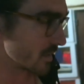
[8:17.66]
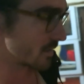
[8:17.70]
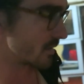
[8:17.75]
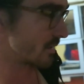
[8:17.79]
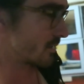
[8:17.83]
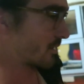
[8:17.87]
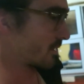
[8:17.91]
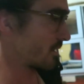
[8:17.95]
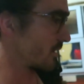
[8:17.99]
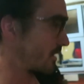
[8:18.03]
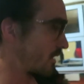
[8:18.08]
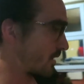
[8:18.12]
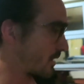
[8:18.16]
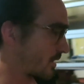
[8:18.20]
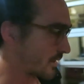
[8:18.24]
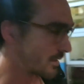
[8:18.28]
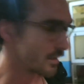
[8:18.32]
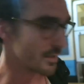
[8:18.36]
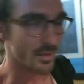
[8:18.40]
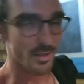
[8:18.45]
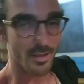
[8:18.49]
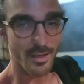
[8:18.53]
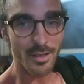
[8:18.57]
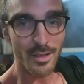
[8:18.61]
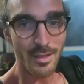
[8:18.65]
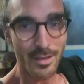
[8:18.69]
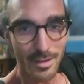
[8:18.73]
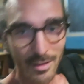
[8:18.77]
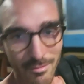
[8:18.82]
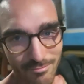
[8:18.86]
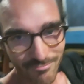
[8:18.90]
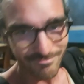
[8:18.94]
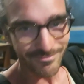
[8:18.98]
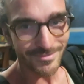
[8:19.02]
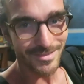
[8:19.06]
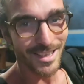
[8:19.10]
and
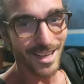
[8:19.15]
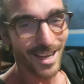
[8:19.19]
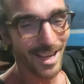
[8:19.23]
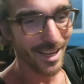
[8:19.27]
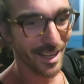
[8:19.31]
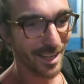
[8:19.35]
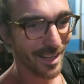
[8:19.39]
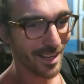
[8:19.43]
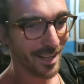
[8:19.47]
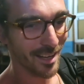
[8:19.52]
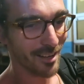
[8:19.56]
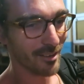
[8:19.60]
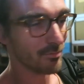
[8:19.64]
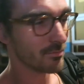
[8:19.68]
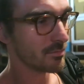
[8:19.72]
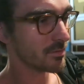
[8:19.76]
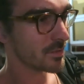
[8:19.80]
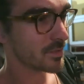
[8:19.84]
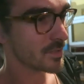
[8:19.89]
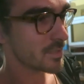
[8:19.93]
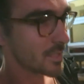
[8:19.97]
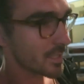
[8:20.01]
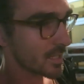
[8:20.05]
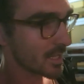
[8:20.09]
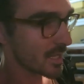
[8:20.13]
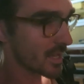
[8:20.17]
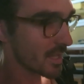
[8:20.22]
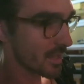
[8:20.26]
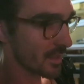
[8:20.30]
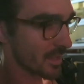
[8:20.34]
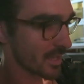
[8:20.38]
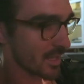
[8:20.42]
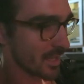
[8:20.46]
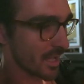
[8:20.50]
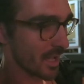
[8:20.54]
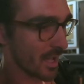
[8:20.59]
hanging out.
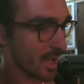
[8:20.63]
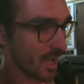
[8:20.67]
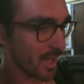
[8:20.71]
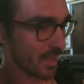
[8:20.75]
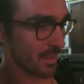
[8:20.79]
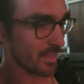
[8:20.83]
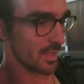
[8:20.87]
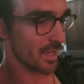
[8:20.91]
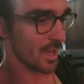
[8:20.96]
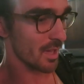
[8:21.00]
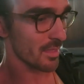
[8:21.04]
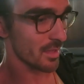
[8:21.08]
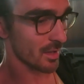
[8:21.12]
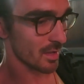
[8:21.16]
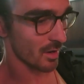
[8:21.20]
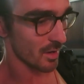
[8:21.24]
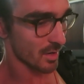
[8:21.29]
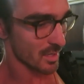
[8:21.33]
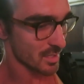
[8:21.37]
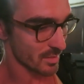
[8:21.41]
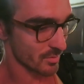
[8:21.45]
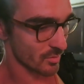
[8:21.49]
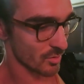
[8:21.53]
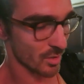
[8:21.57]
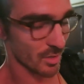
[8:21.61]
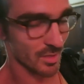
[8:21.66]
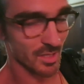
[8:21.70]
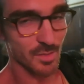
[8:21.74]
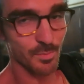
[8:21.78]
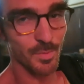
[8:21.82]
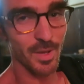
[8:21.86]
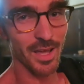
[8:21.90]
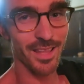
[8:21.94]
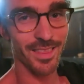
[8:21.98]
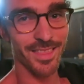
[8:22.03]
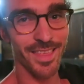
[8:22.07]
The, uh, the other guys have all gone
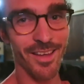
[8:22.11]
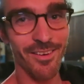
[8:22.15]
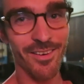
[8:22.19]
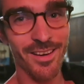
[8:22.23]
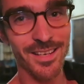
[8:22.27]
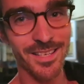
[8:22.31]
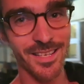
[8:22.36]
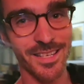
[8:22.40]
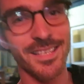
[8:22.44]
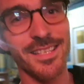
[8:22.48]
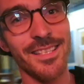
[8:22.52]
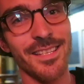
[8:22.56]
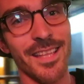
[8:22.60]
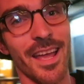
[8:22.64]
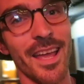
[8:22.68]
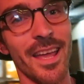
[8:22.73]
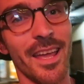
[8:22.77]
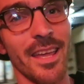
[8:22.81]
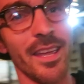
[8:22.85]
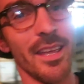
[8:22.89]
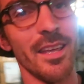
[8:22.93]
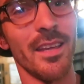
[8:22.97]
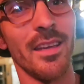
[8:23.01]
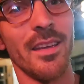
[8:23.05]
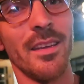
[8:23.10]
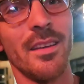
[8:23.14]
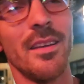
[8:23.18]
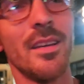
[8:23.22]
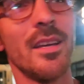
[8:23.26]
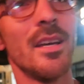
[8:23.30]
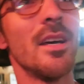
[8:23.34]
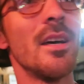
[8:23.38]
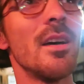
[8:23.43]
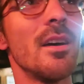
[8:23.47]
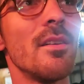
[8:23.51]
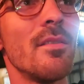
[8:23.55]
to bed. They're actually staying
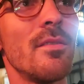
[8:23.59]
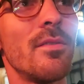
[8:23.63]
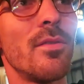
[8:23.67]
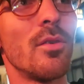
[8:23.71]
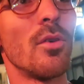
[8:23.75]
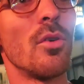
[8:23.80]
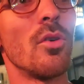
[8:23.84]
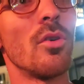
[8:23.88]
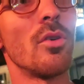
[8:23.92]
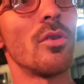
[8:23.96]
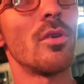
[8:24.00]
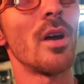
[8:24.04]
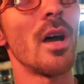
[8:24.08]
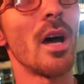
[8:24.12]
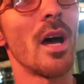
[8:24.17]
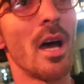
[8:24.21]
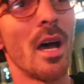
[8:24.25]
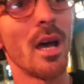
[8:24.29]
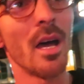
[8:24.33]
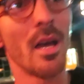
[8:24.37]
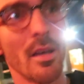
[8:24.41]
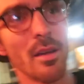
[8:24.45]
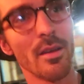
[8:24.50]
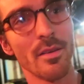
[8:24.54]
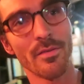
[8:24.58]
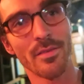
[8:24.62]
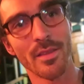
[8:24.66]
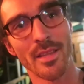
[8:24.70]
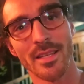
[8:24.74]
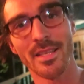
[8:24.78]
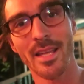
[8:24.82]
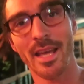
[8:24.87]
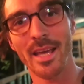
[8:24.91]
for uh, for the